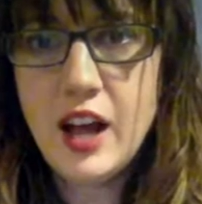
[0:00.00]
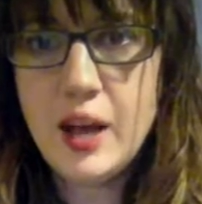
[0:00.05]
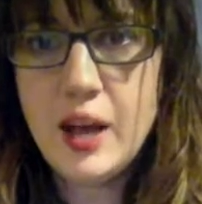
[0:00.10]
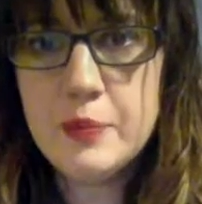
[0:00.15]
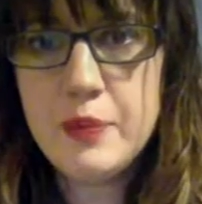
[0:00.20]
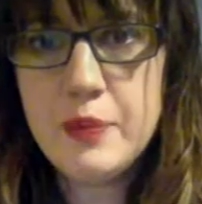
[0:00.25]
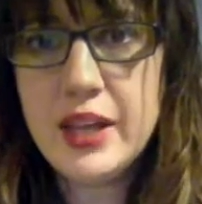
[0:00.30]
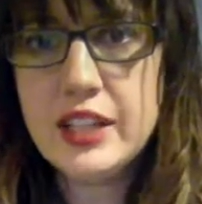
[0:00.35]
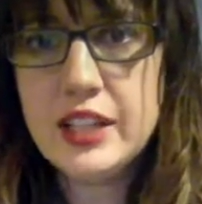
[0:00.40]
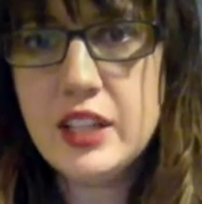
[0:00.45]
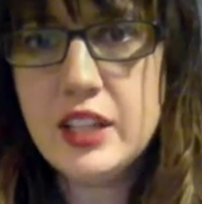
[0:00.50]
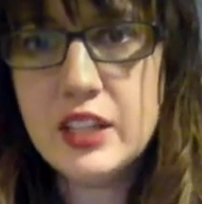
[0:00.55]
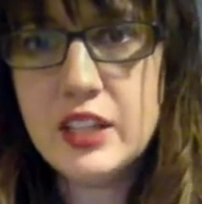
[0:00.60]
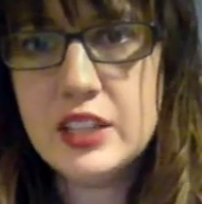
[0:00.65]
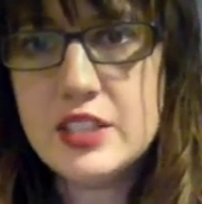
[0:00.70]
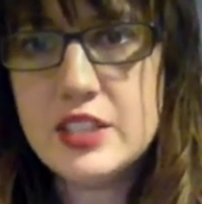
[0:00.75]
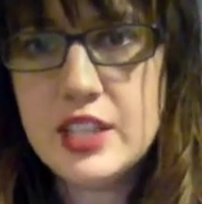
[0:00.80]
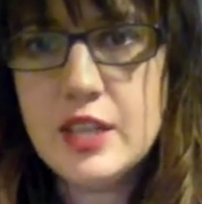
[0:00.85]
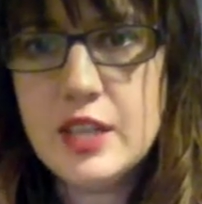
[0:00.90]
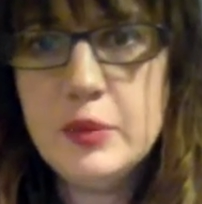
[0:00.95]
banging on
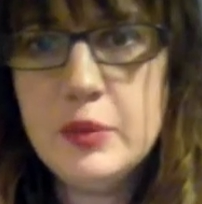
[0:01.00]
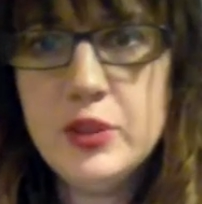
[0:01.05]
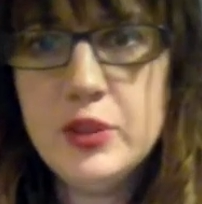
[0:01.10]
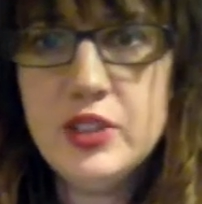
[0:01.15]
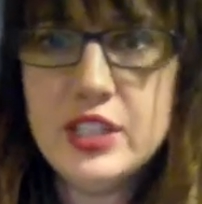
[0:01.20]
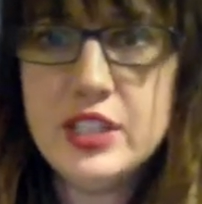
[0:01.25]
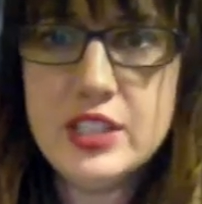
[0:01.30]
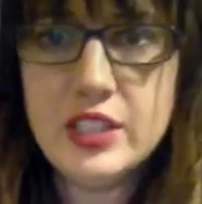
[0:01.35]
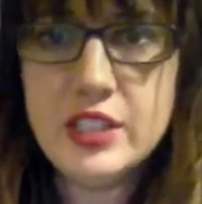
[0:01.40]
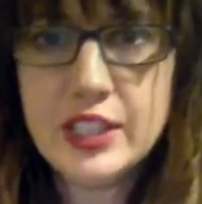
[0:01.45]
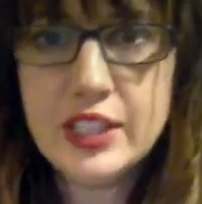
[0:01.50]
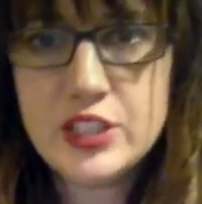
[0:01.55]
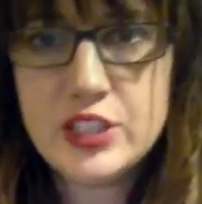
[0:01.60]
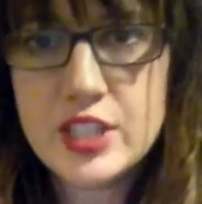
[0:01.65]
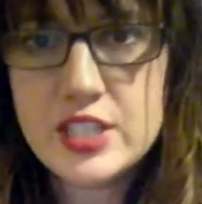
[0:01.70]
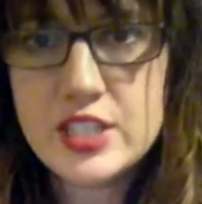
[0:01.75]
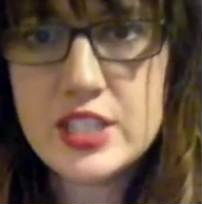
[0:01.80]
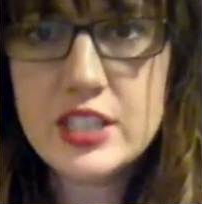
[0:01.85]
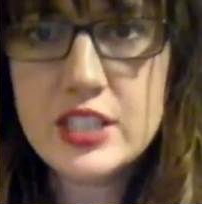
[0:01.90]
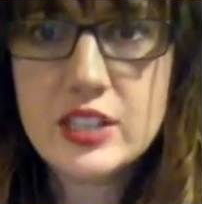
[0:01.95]
the table and,
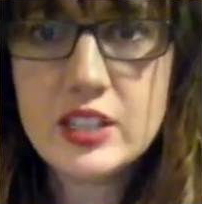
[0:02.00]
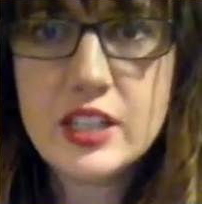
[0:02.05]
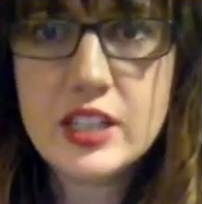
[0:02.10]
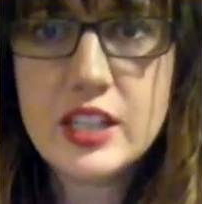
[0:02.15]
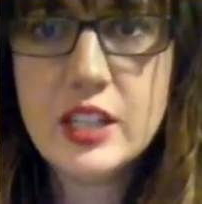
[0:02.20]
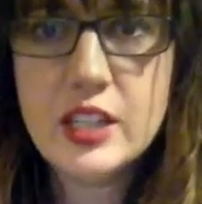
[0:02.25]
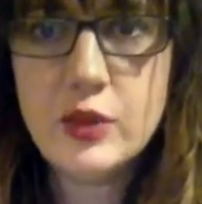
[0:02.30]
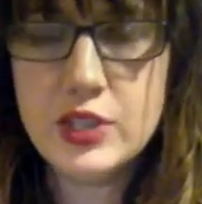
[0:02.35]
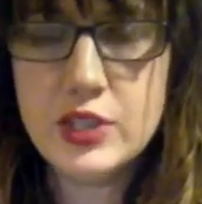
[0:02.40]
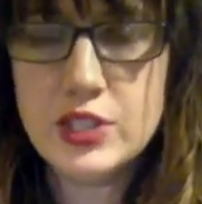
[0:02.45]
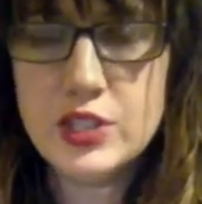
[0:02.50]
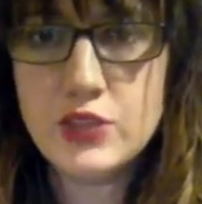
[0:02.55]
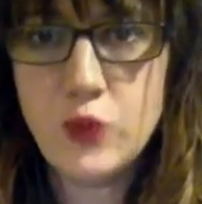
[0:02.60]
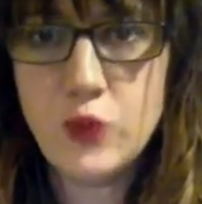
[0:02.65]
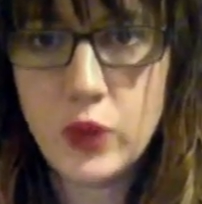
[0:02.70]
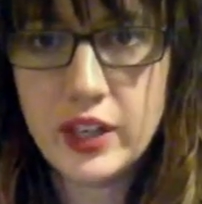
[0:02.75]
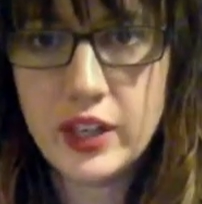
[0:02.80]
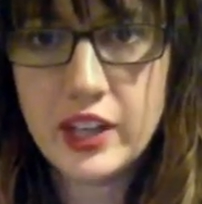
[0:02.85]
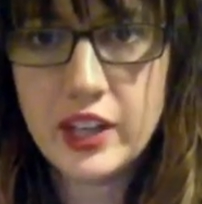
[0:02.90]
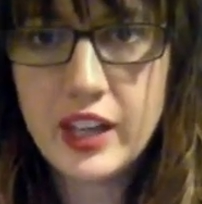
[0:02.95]
gesticulating with his
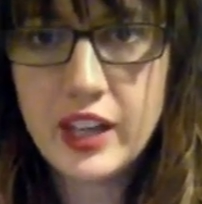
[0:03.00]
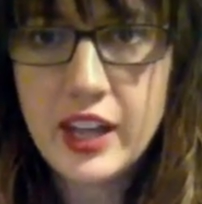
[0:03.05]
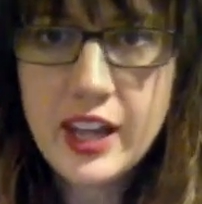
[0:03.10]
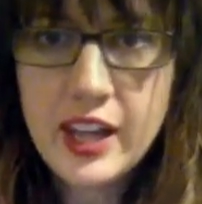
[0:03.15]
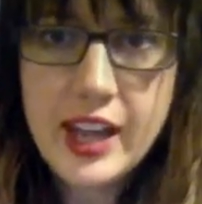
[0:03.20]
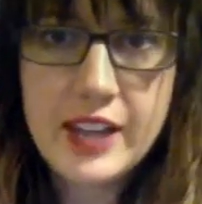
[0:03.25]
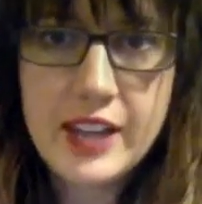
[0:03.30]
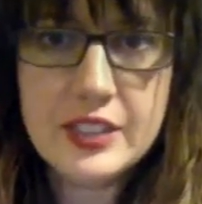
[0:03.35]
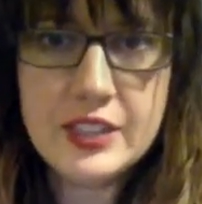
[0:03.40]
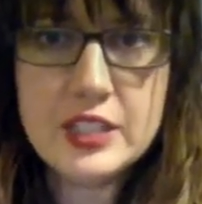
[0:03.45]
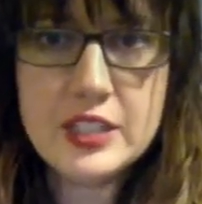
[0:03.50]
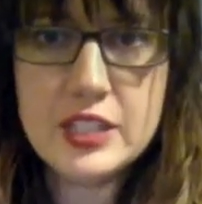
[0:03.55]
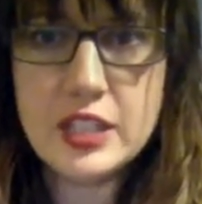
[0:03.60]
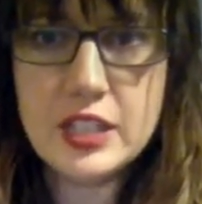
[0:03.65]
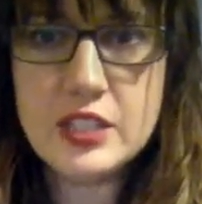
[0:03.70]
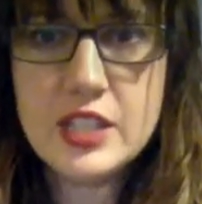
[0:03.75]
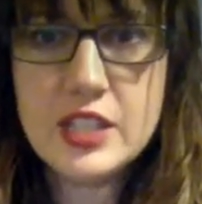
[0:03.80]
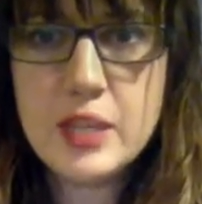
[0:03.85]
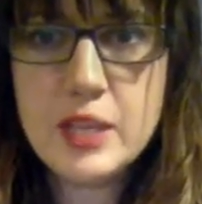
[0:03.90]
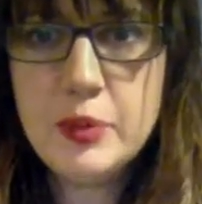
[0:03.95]
fork at the
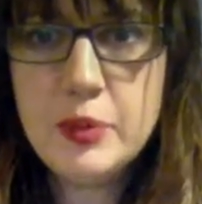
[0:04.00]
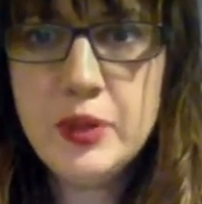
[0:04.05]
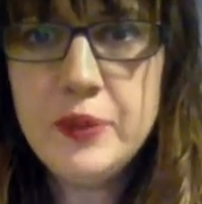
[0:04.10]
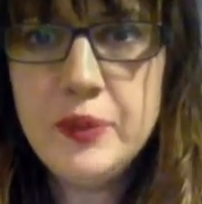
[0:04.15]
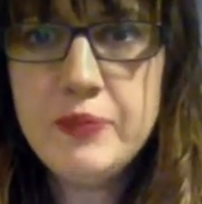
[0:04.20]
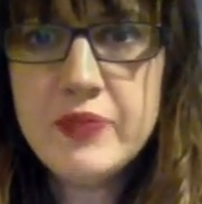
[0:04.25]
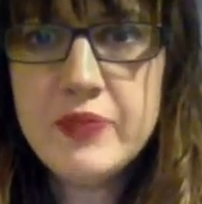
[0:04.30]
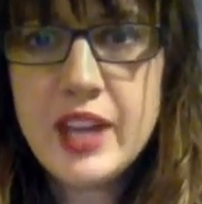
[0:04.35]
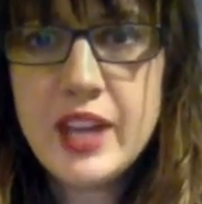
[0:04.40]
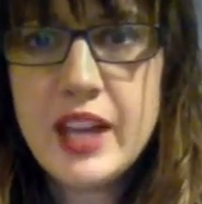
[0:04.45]
dinner table.